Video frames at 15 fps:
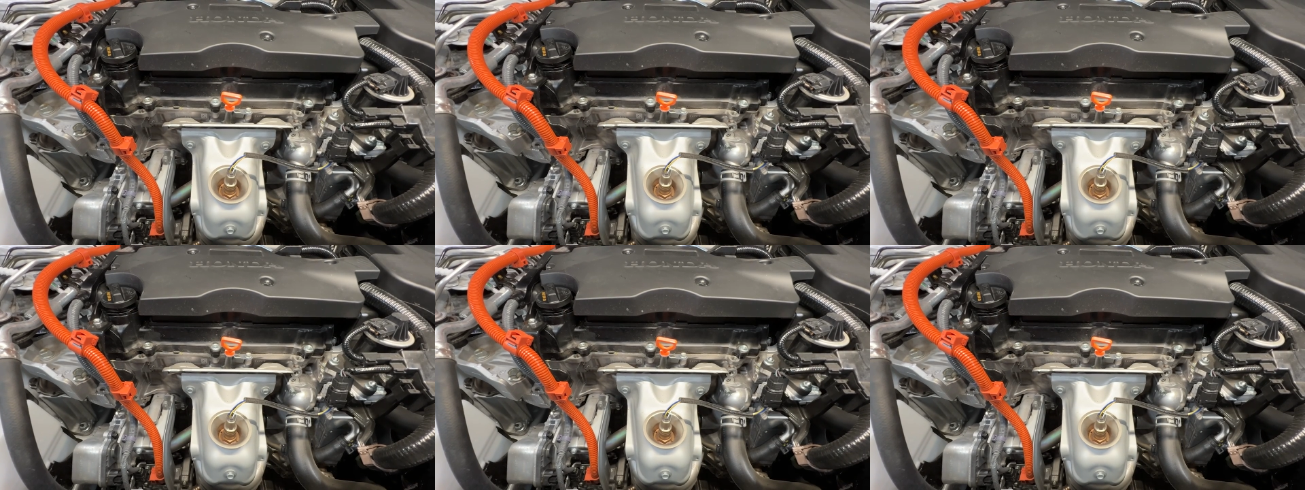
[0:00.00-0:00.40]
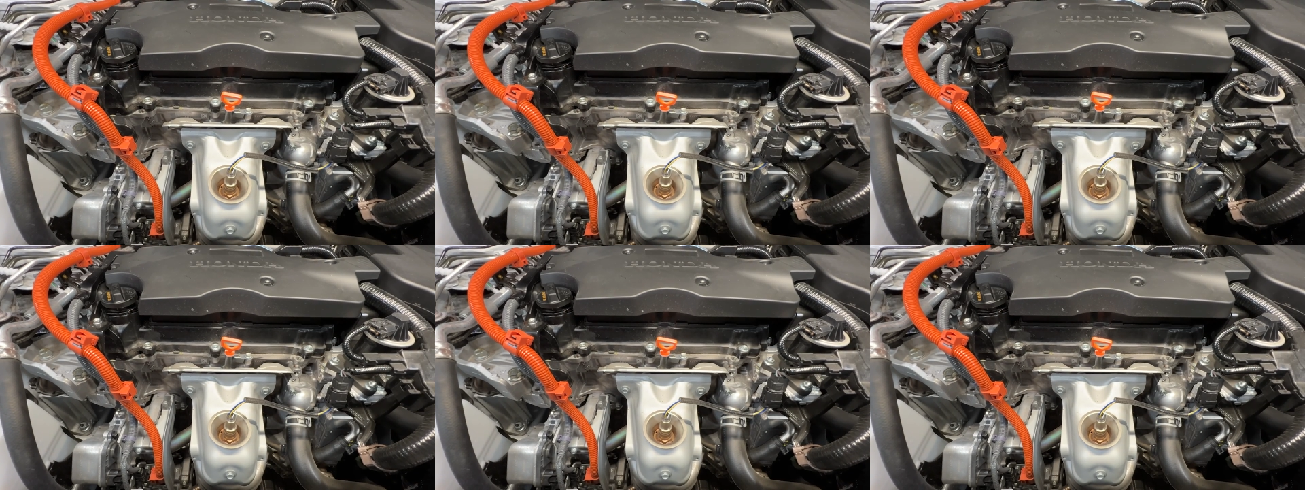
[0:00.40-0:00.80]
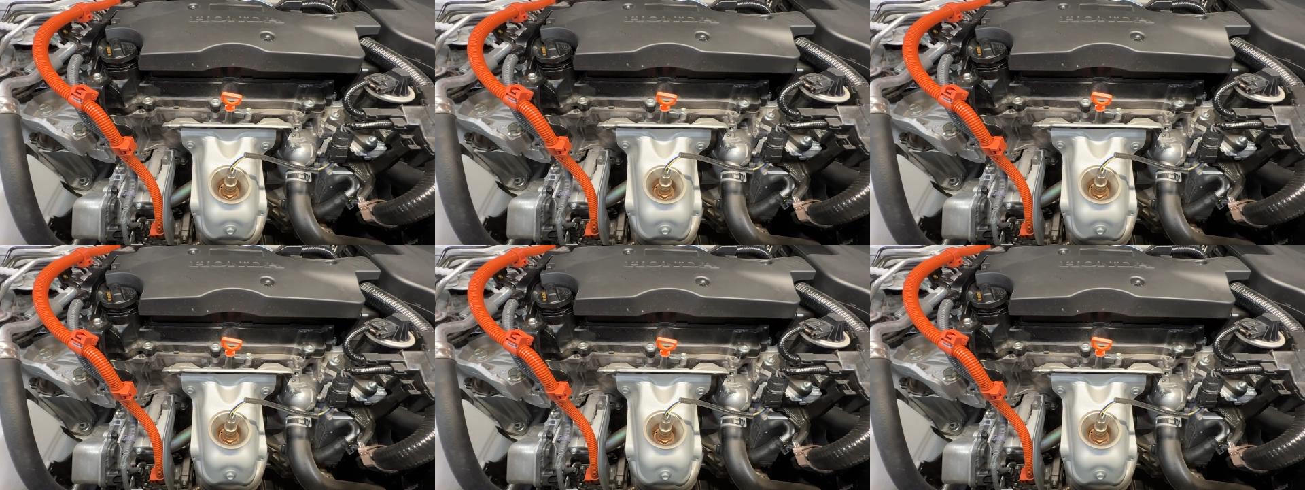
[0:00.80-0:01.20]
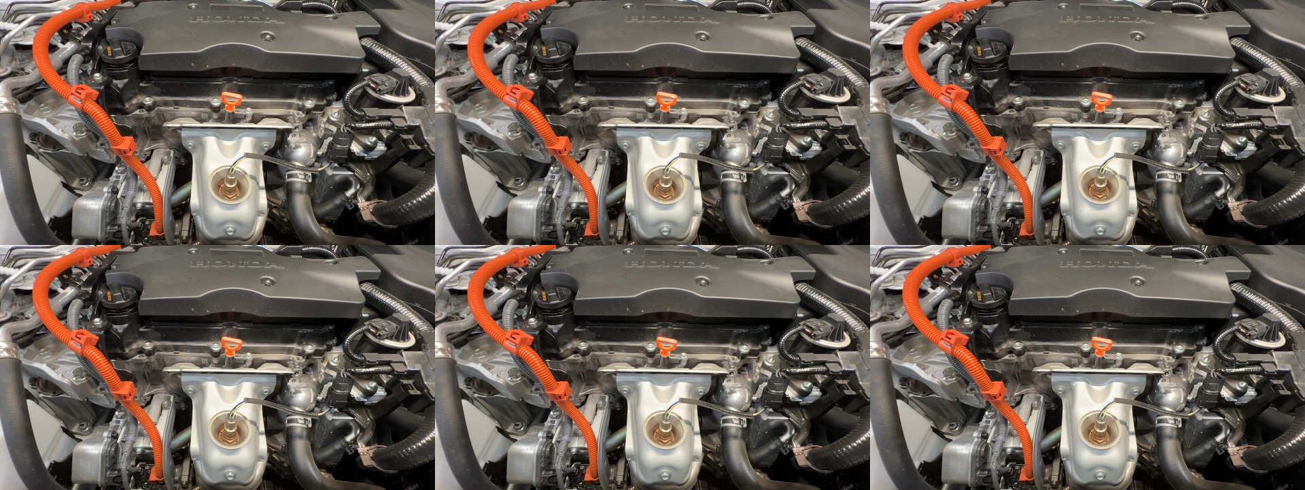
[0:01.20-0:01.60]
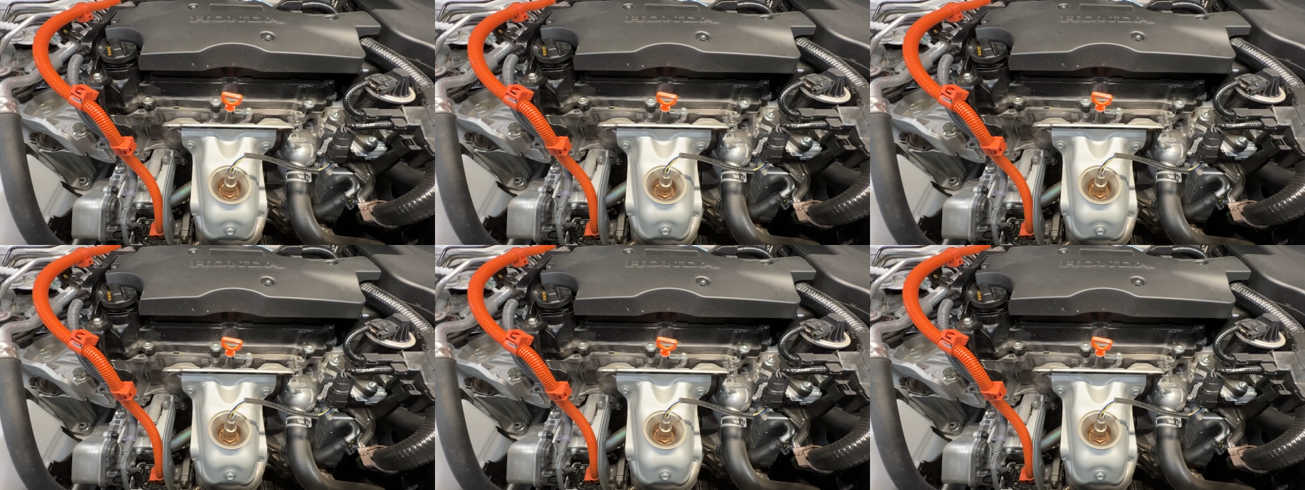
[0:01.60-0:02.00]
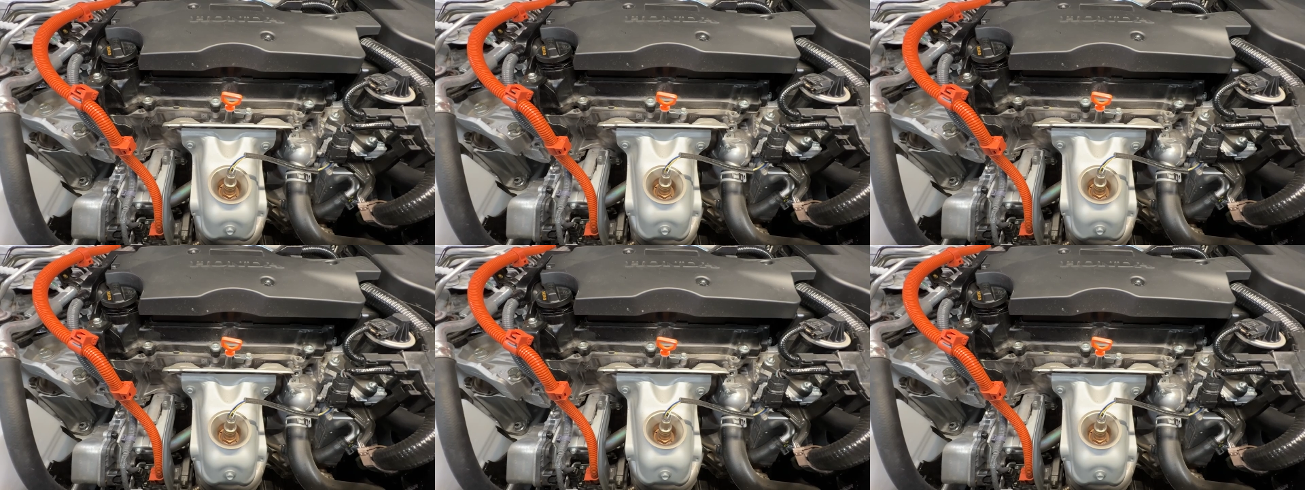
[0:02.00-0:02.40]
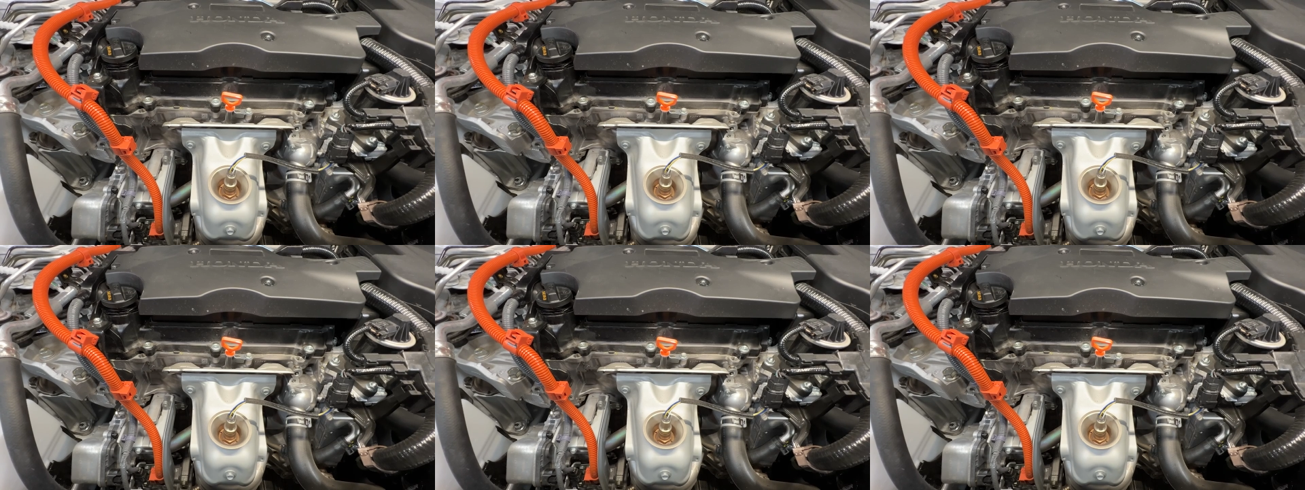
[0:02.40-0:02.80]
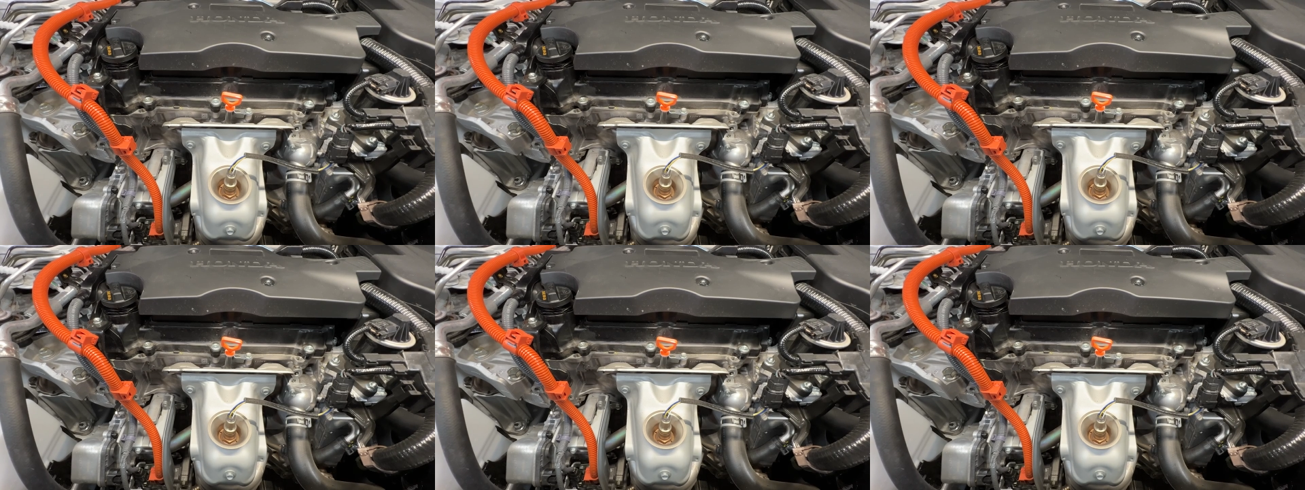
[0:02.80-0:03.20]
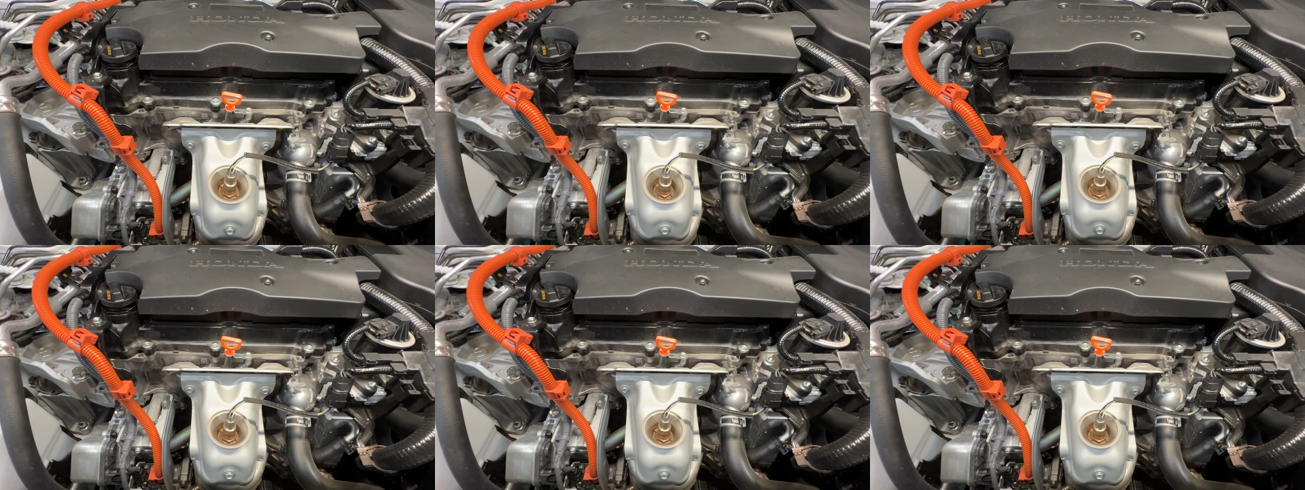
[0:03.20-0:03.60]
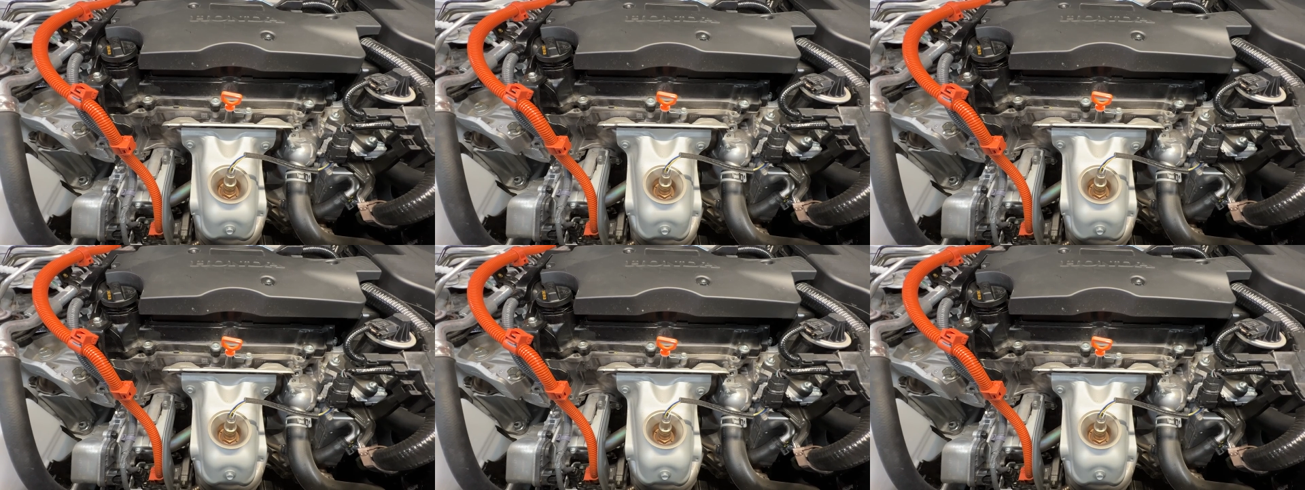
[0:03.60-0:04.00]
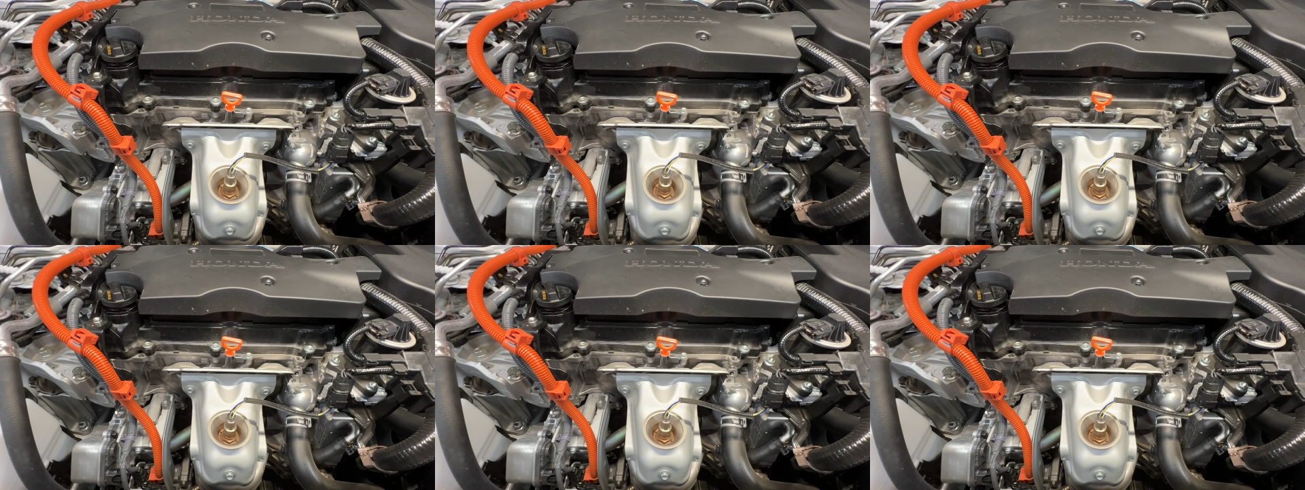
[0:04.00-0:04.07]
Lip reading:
(no speaker visible)